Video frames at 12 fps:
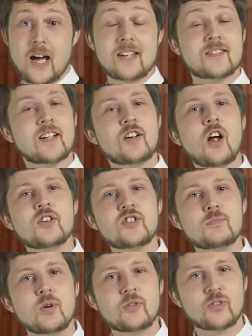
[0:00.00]
As technology
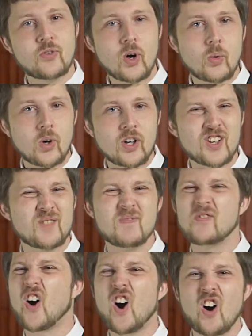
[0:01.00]
moves forward,
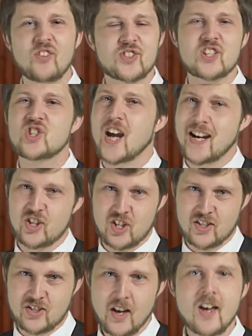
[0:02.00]
evolves, and
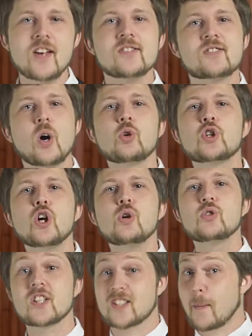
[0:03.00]
changes, so
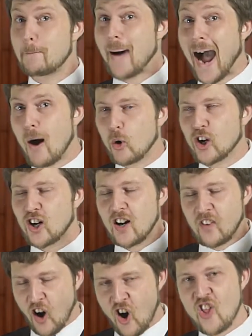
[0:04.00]
too does the power
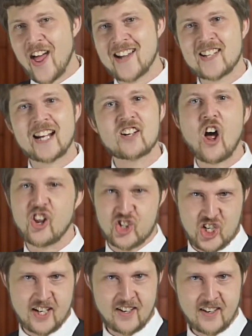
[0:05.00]
of all that
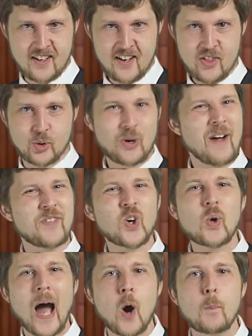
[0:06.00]
technology. The
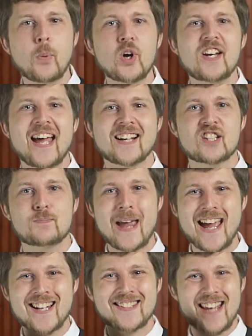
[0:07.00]
graphical output
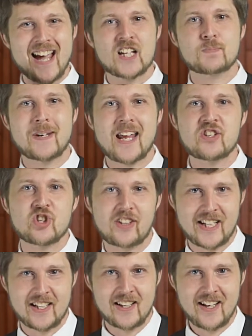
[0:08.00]
expands
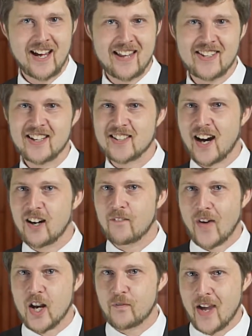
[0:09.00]
exponentially, and the entire
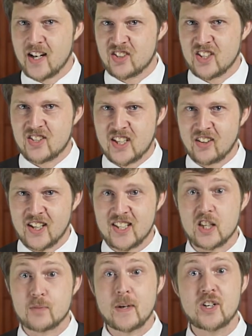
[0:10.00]
Final Fantasy series
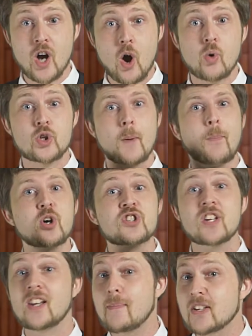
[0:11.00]
has been known to push
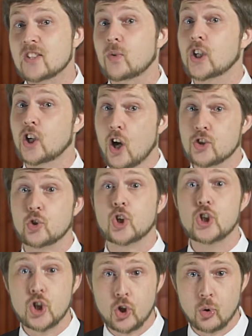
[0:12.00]
the limits of what a console
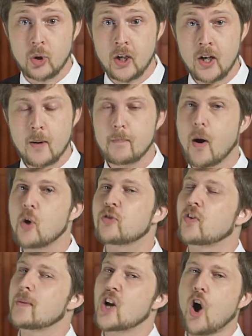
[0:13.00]
can do, both
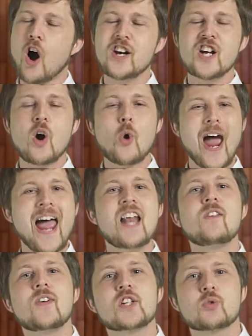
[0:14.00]
from an audio
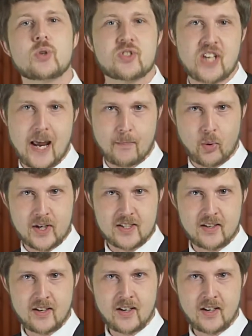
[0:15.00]
and visual standpoint.